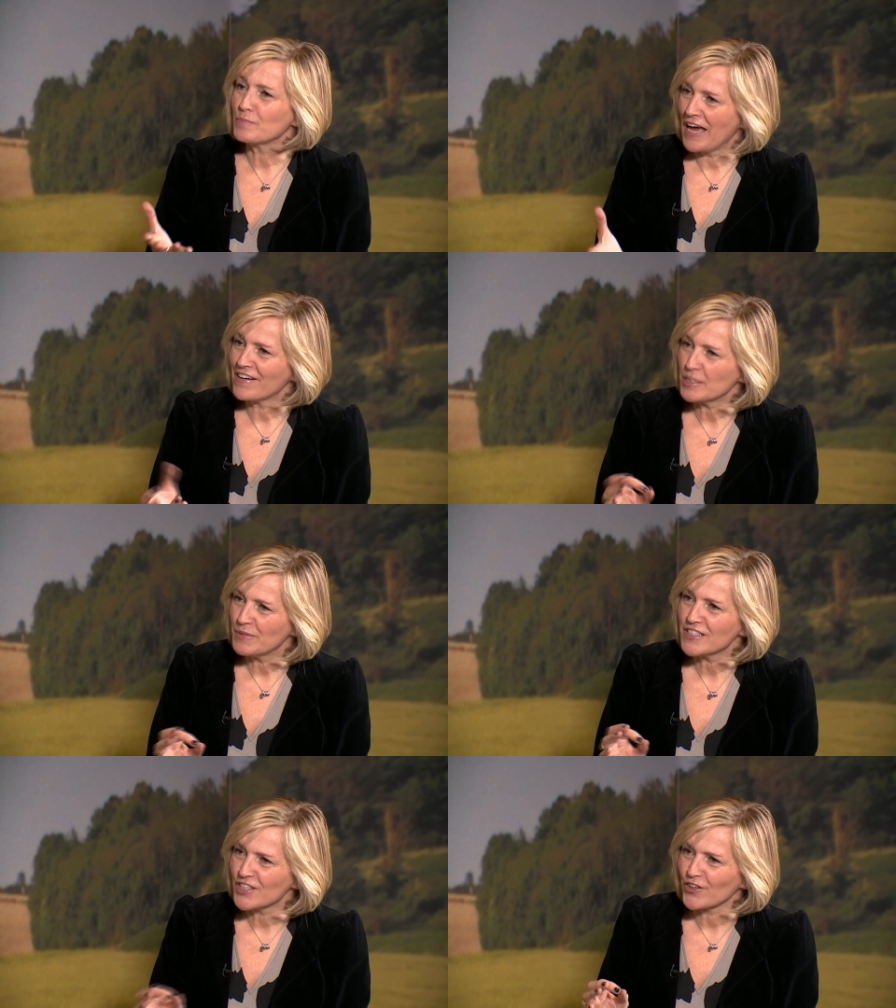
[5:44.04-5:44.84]
was Per
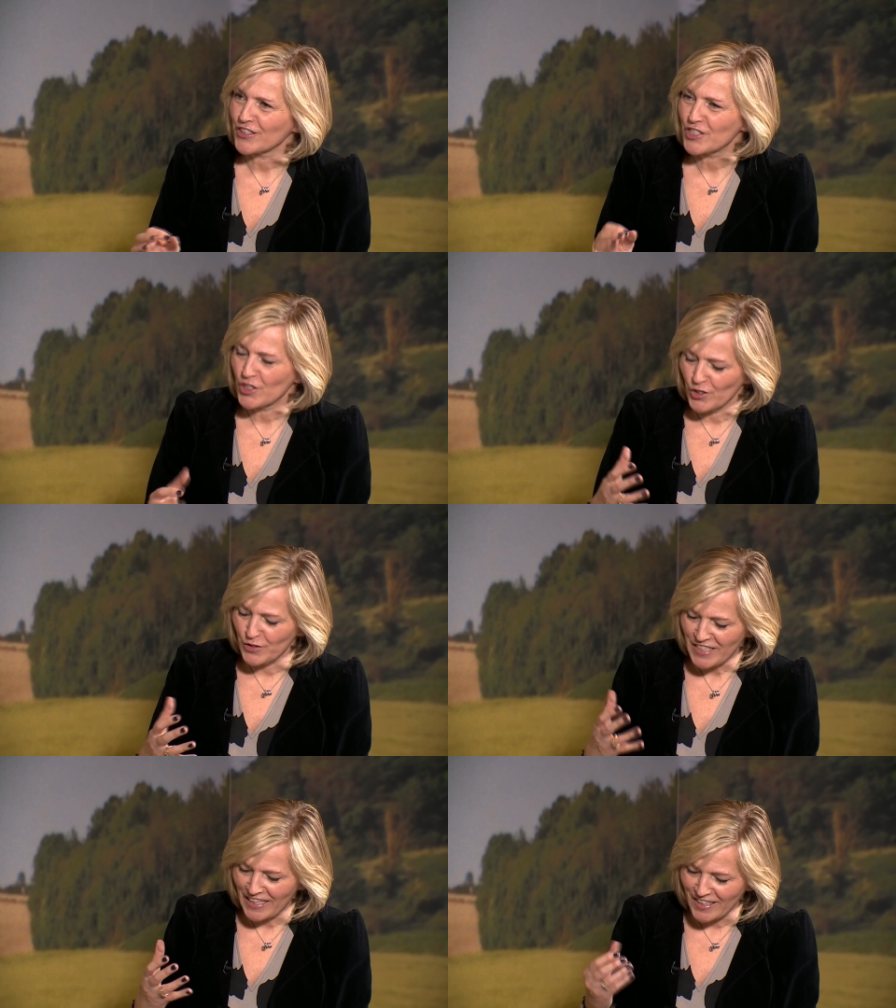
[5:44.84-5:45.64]
Espen Stoknes who, who
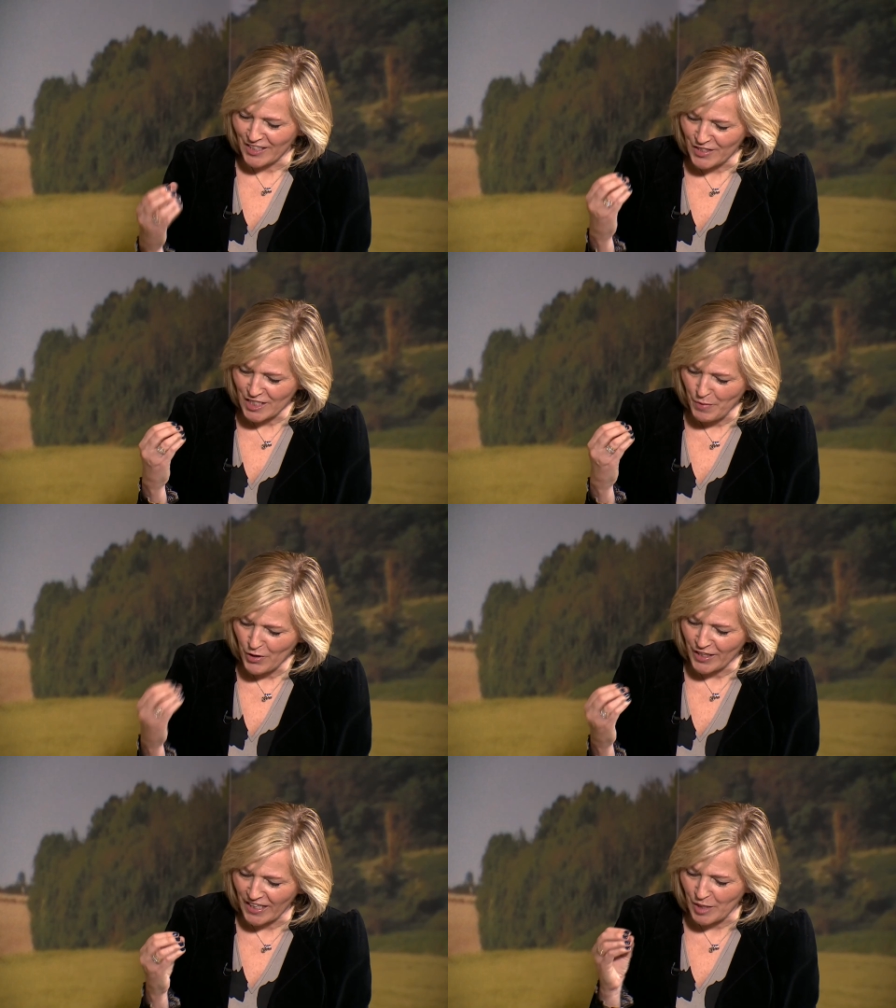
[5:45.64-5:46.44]
said that
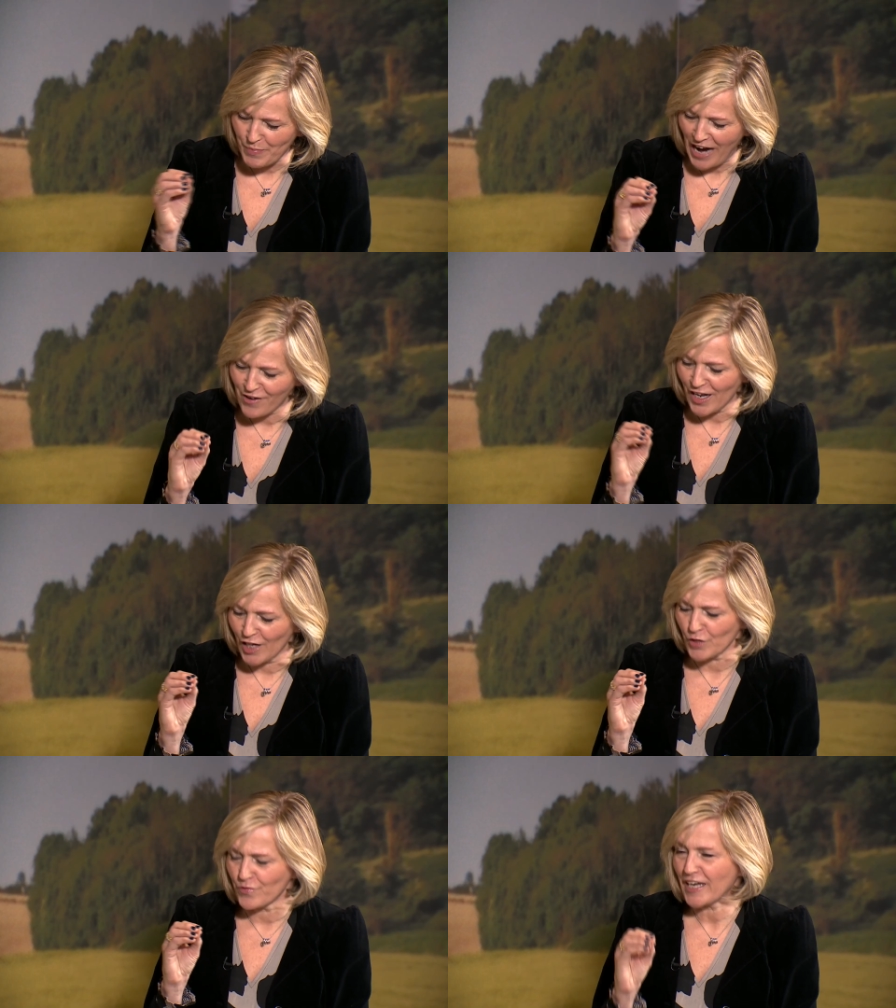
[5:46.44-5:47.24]
smoking, the
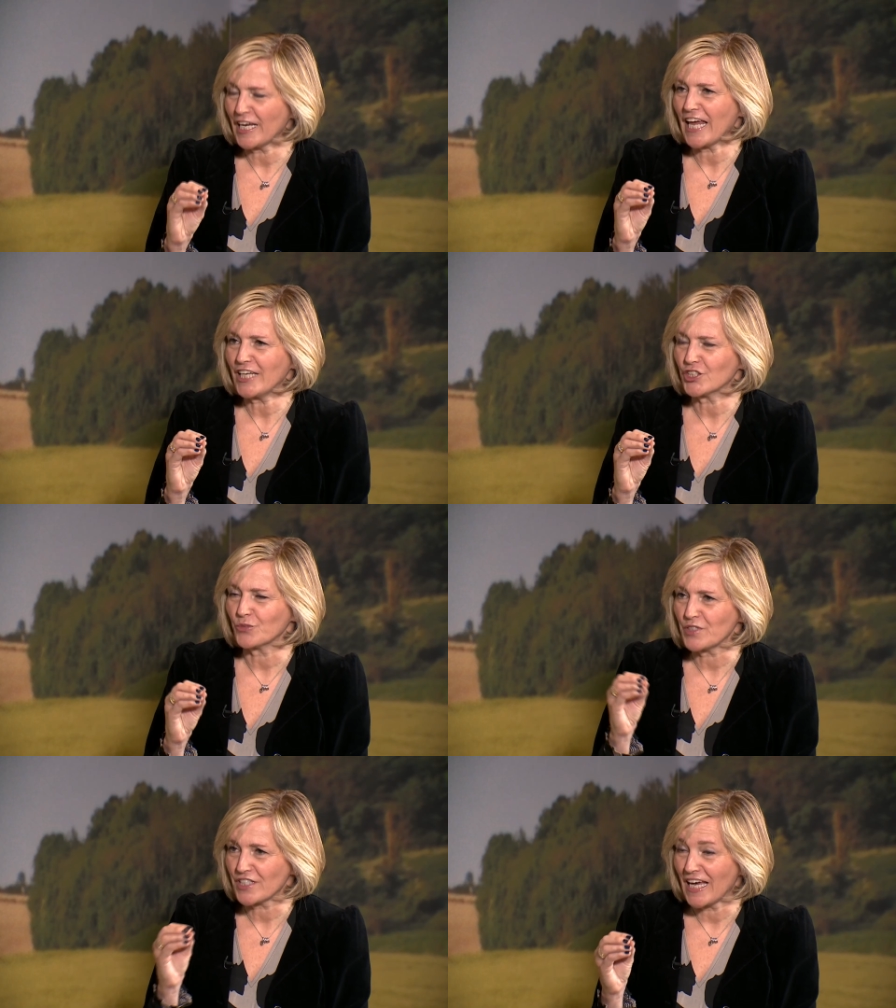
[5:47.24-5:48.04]
parallel, the
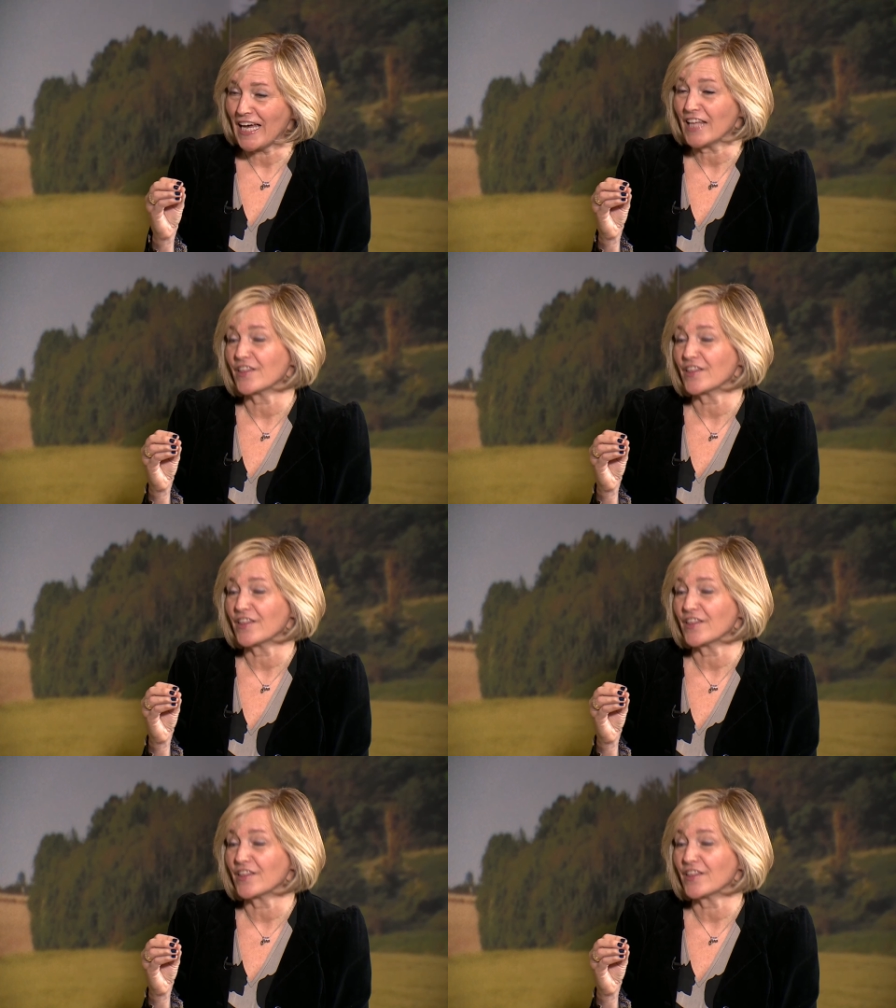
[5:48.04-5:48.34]
regulation was there.